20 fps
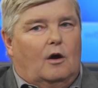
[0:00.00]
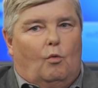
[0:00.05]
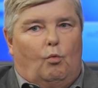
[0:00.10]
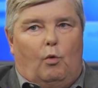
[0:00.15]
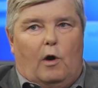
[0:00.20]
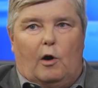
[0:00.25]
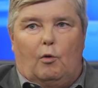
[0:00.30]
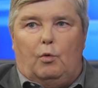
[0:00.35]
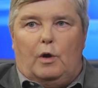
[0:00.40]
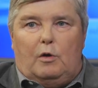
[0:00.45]

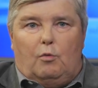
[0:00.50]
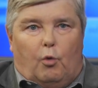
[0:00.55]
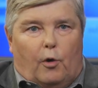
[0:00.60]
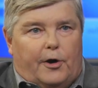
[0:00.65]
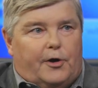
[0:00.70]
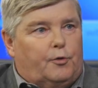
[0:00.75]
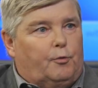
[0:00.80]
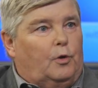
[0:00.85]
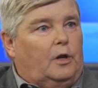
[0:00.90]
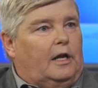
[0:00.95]
where we
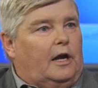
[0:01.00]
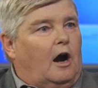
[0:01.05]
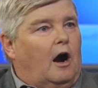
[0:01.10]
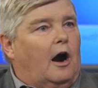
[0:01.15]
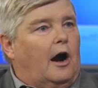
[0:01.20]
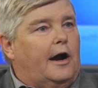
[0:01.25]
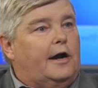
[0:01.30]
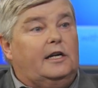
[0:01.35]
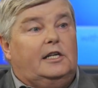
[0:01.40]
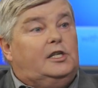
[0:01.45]
worked really
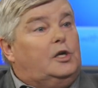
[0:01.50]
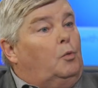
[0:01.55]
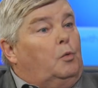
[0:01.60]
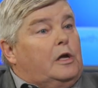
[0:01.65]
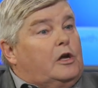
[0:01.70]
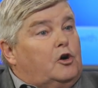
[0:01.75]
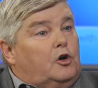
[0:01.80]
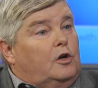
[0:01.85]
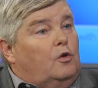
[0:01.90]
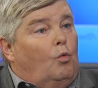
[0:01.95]
hard until
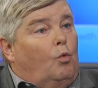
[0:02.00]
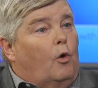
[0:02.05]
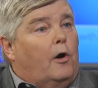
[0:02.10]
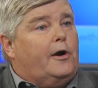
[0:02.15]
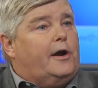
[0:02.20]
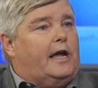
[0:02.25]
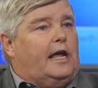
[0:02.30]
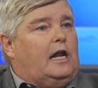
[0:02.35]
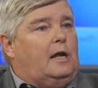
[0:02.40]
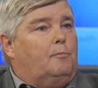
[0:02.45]
we couldn't
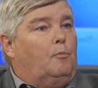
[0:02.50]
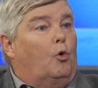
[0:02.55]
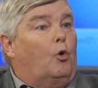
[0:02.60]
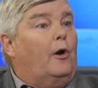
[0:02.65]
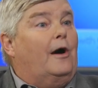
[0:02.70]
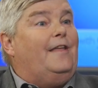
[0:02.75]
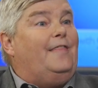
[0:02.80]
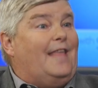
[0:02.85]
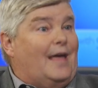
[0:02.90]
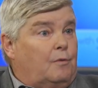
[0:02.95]
work anymore and